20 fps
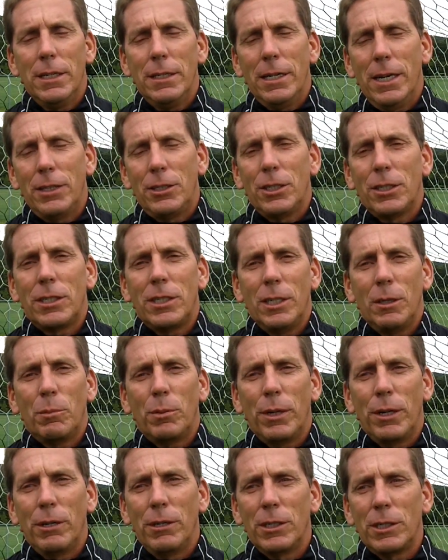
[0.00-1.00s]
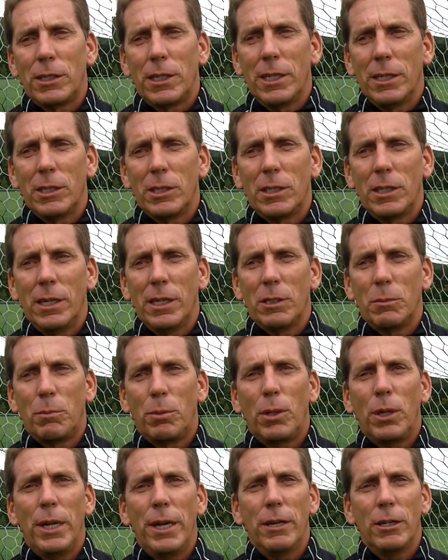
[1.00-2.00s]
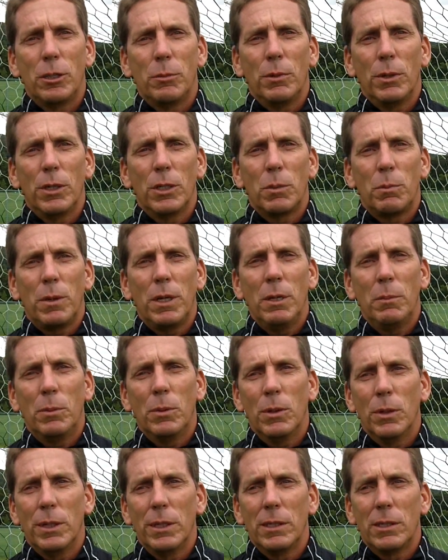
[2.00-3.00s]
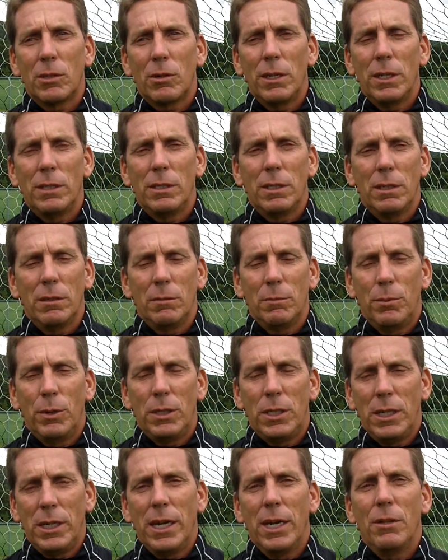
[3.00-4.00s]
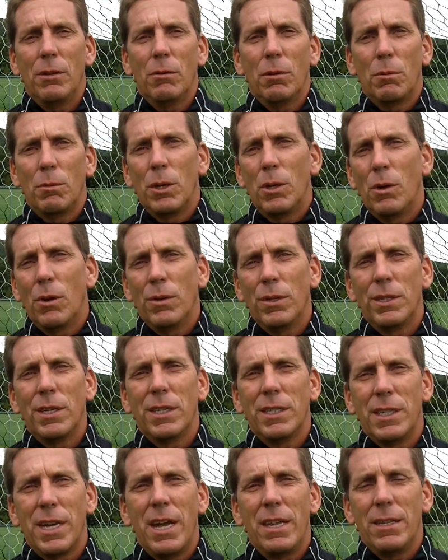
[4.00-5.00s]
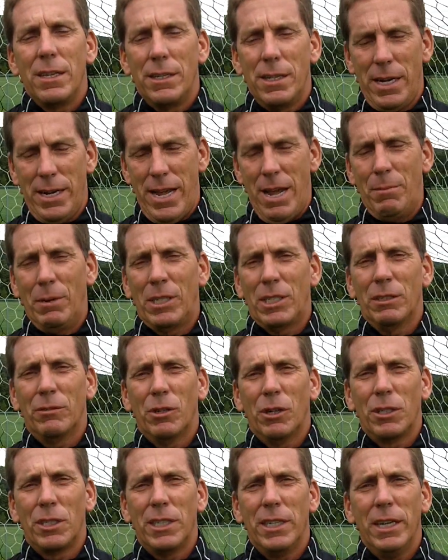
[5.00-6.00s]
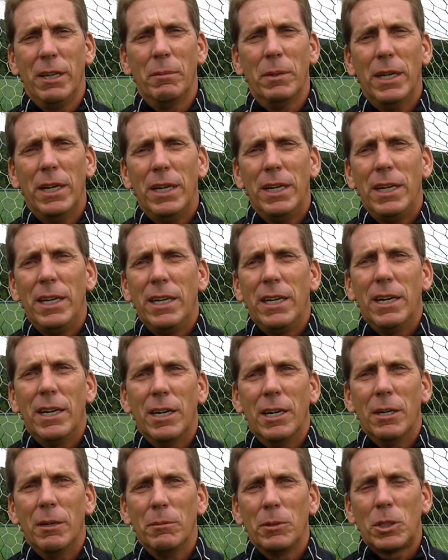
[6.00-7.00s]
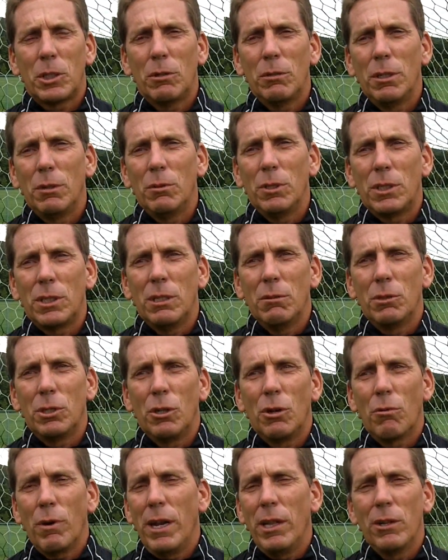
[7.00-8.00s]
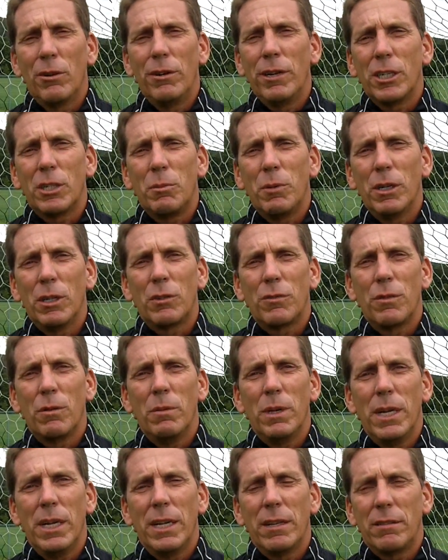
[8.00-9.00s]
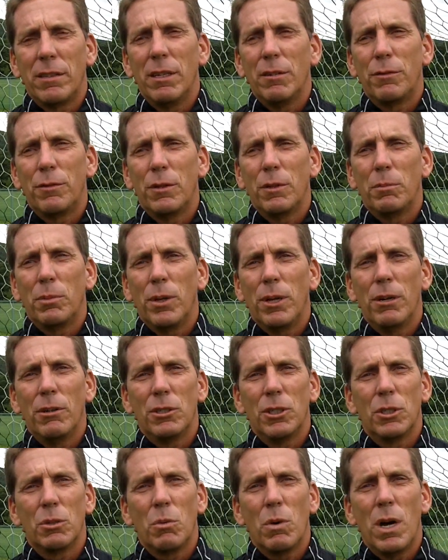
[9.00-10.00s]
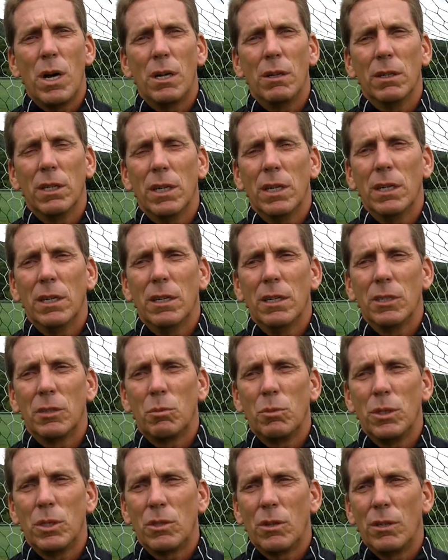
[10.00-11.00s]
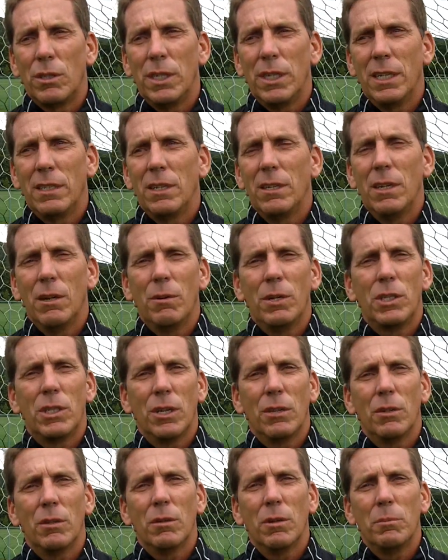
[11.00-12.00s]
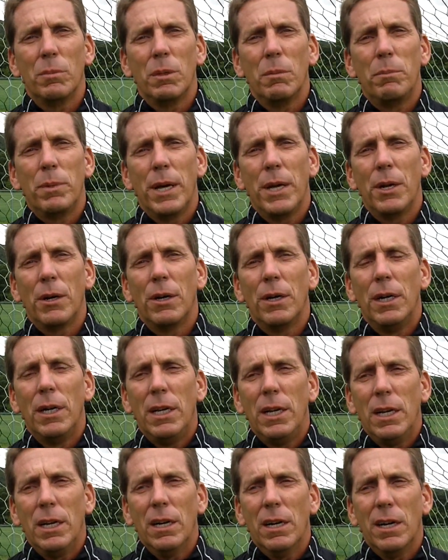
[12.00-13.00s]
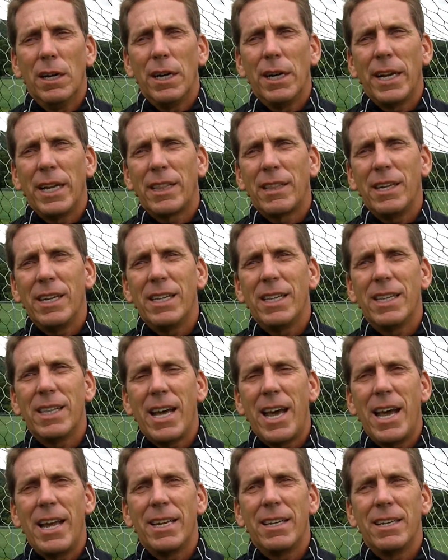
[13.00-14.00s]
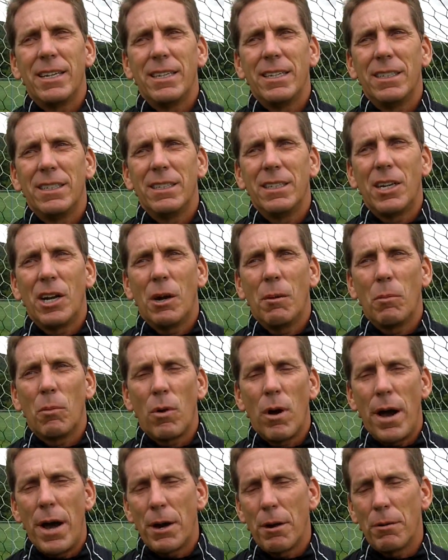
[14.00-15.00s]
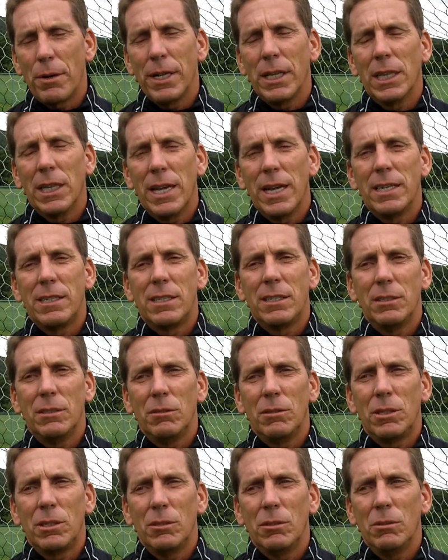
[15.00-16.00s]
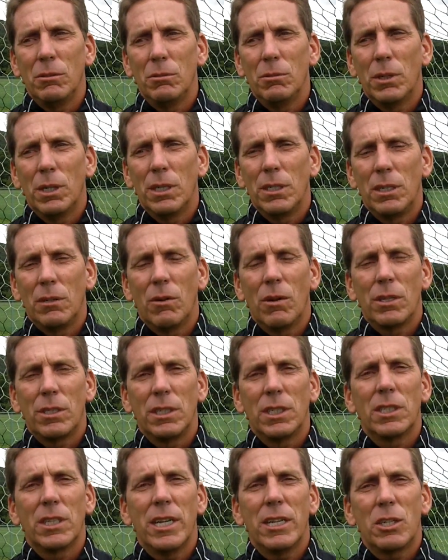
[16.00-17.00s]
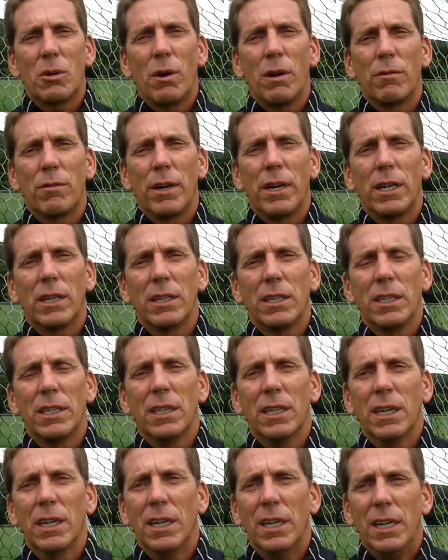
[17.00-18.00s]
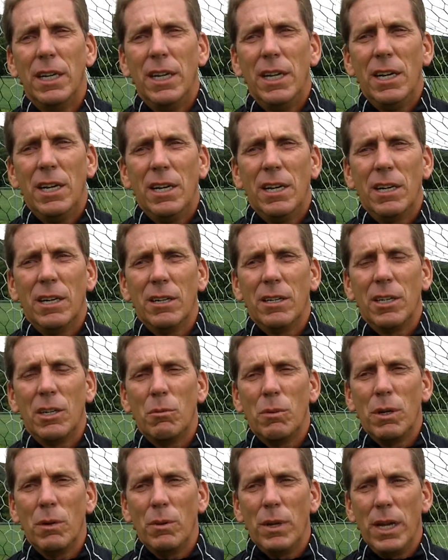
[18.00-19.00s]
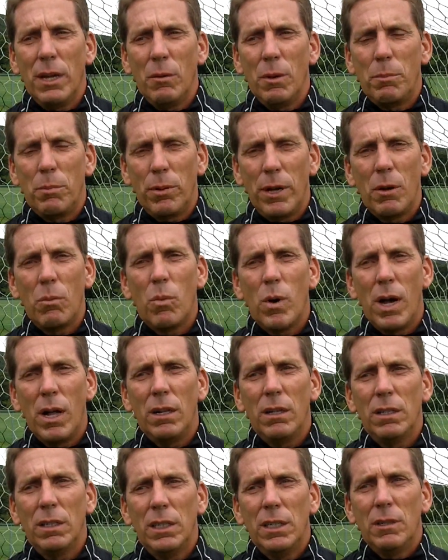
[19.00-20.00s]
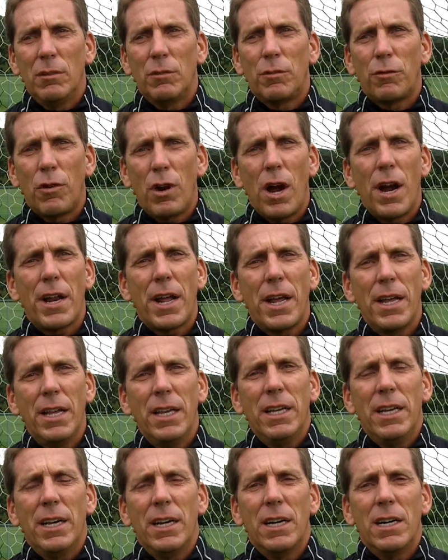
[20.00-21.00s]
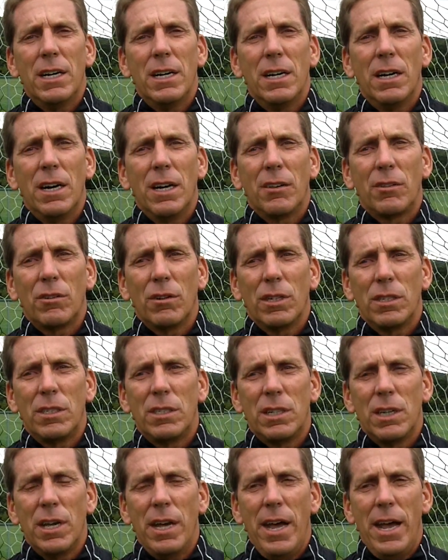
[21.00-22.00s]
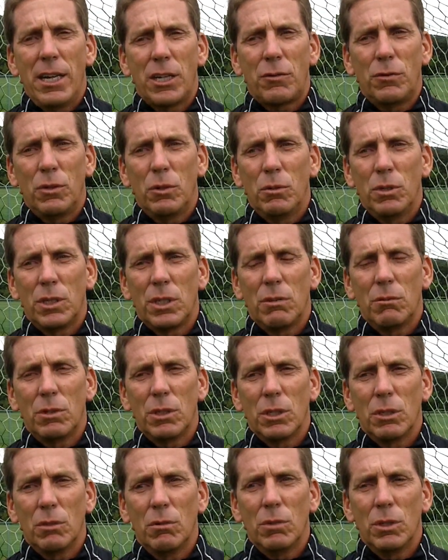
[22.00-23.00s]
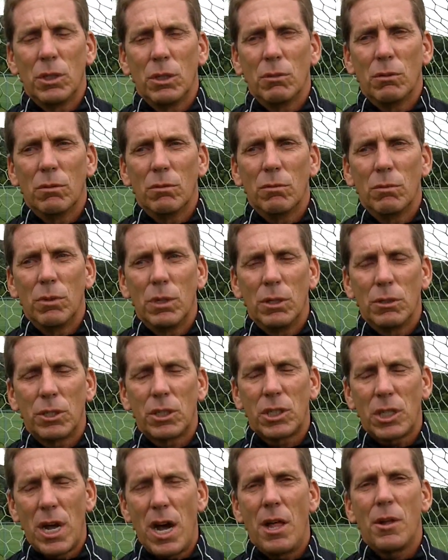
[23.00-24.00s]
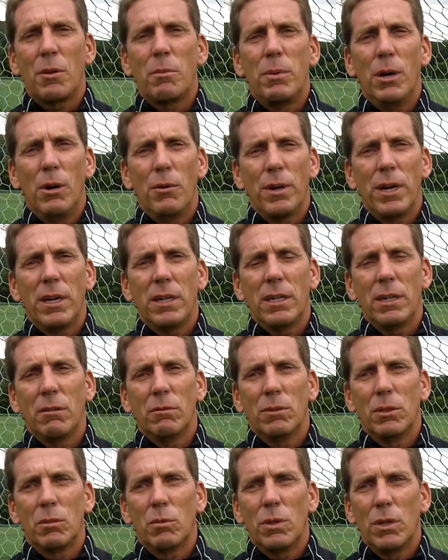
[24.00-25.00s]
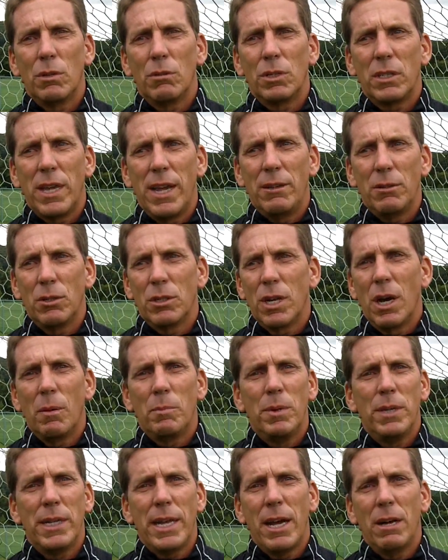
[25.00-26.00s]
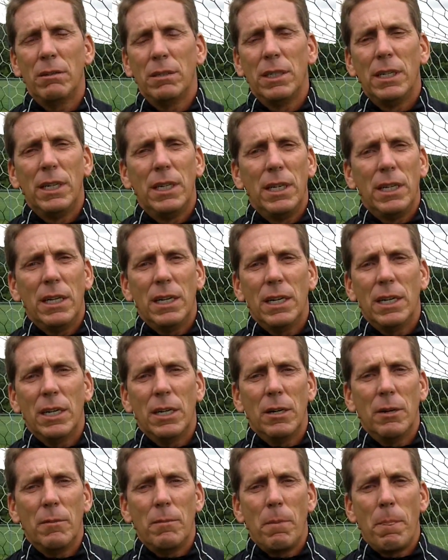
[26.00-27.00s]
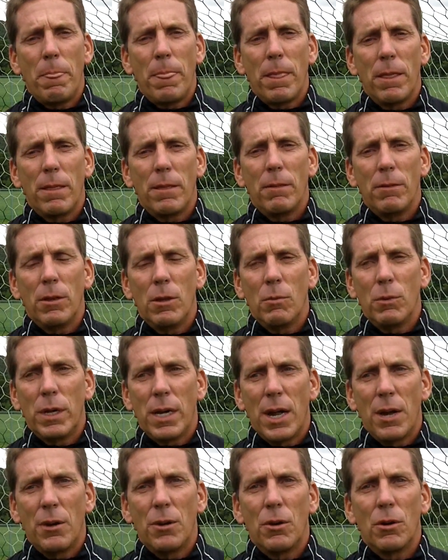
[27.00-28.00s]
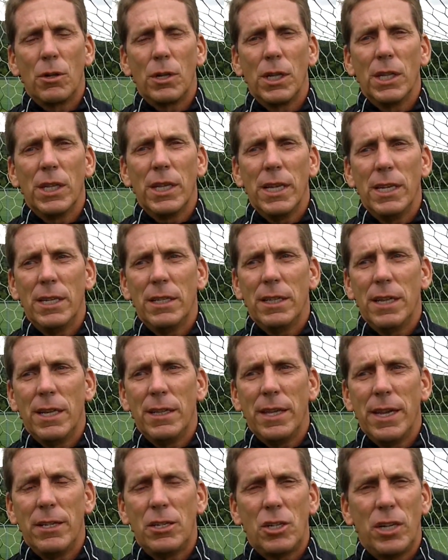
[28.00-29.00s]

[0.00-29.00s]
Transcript: not just see the players as, as players but as people and try to, put together what we call the, the, the dynamics of our team so it was it was a great learning experience for me, and I think for the players as well, uh, as we start to get to know each other a bit better. Uh, and I think that camaraderie led to to uh, to our success, quite frankly. Uh, uh, you know, we, we, we, played well Friday. Uh, I thought Asheville was a, was a was a real solid opponent, and it was one of those games that was up and down. Um, you know, we got an early lead and, and they